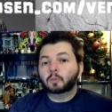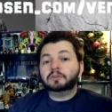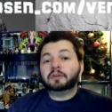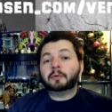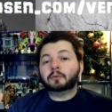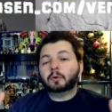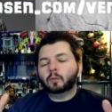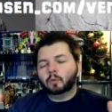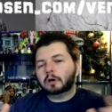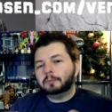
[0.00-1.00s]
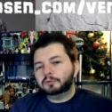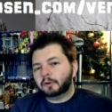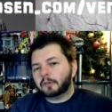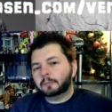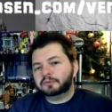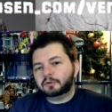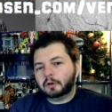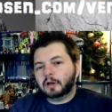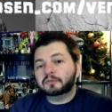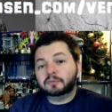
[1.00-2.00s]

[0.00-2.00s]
What's up everyone? Welcome to another episode of